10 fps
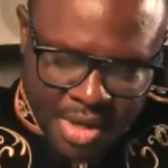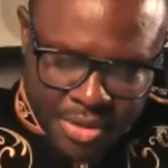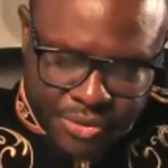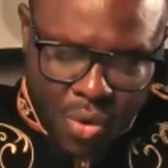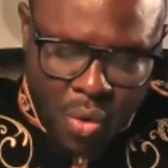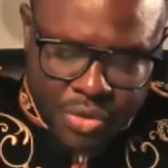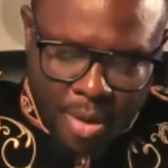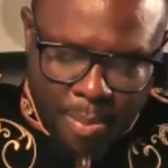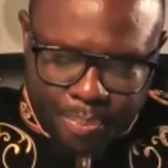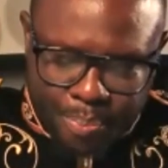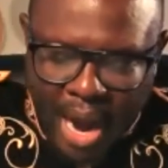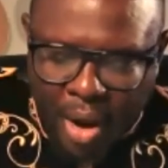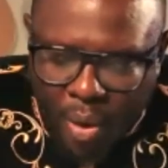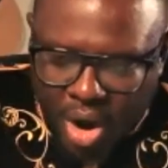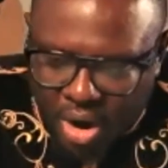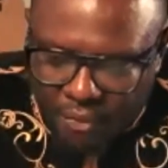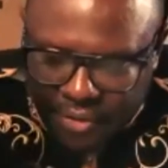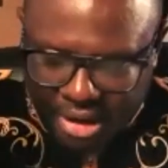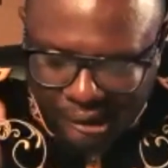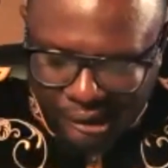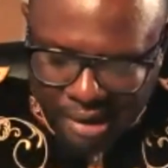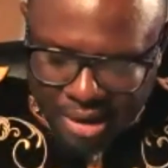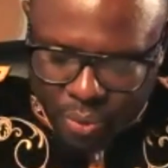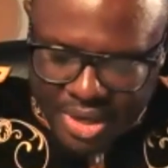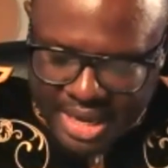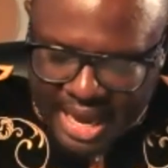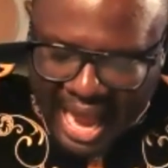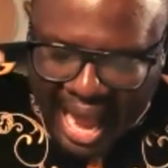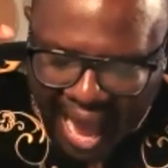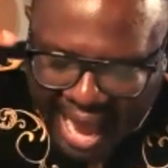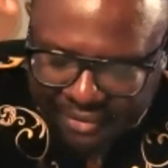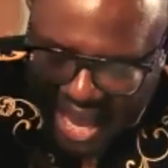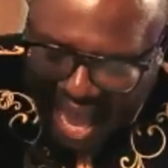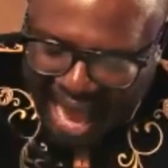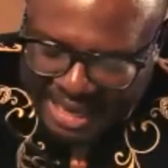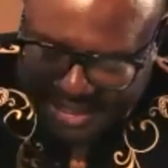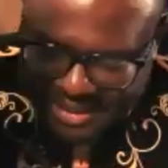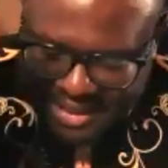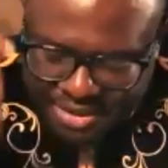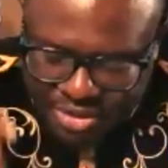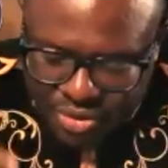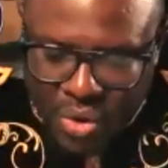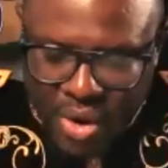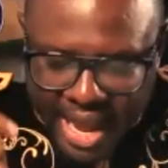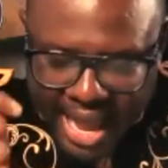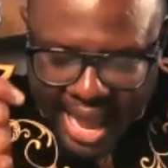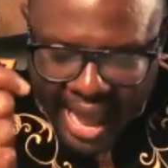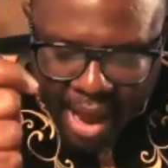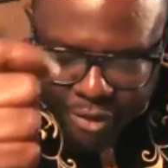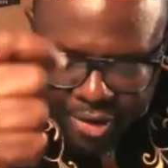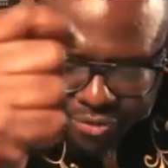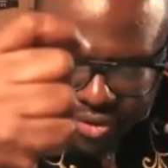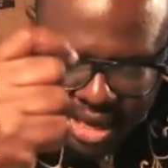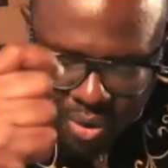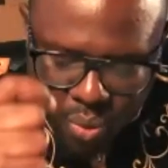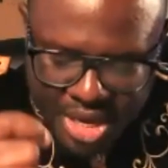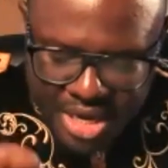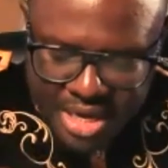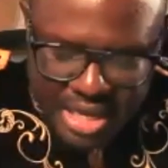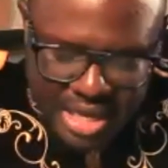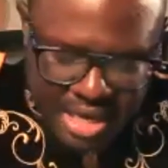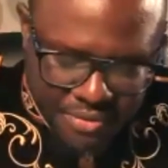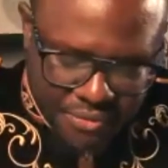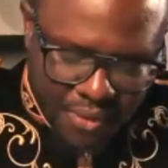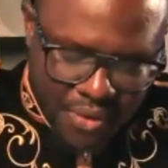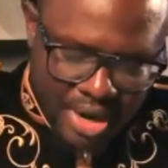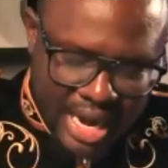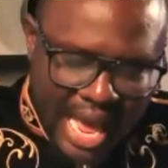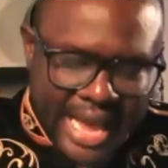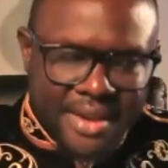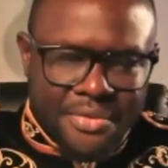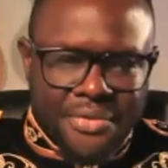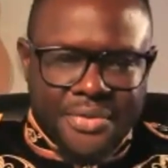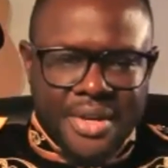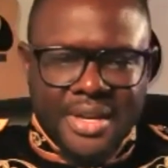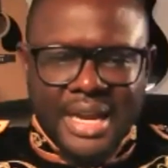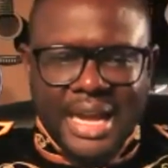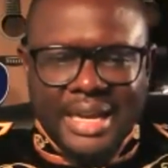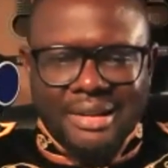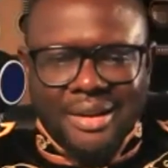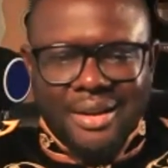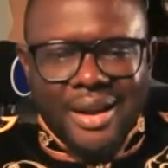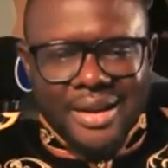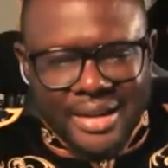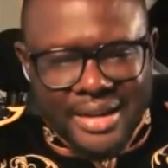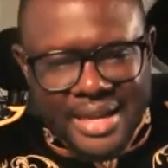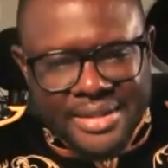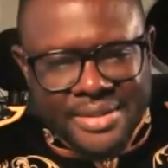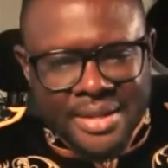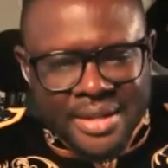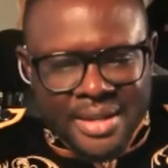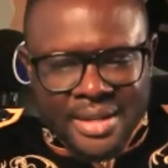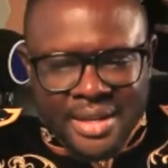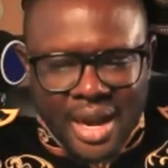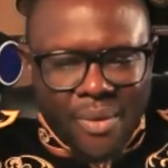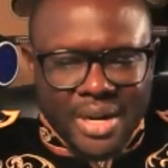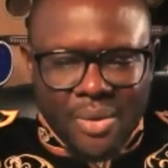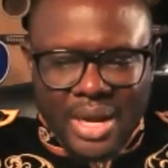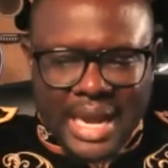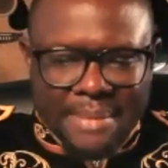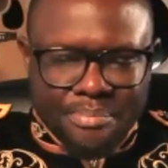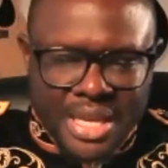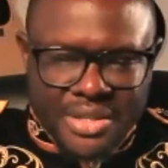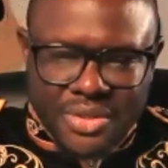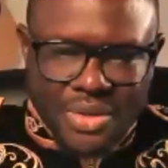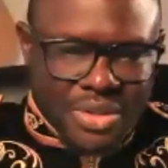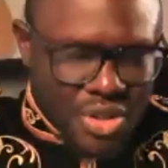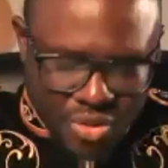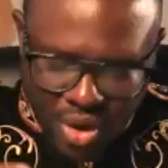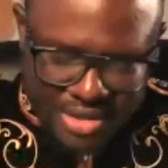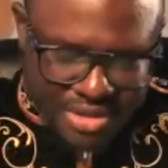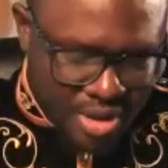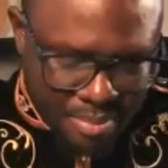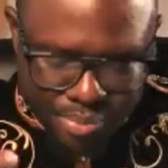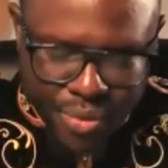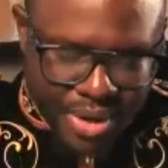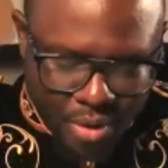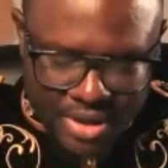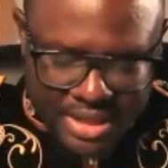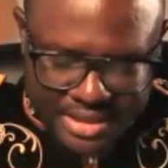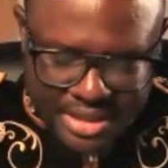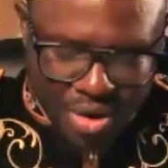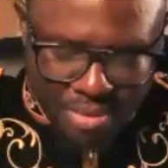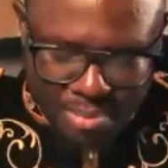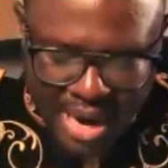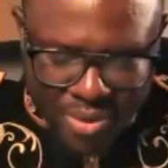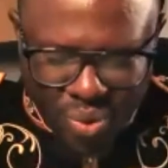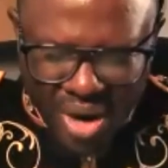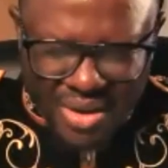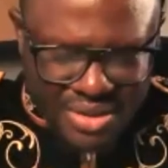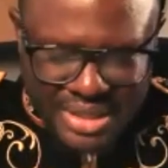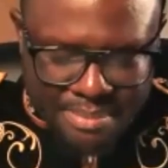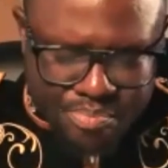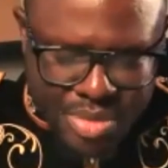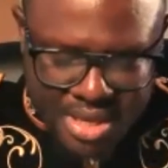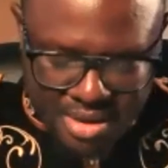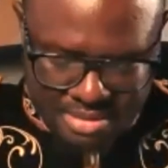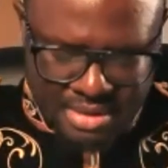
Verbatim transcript: Through the power of God, we have access to everything we need for life and godliness. I wonder what that means to you. Just continue brewing over that in your mind. What does that mean?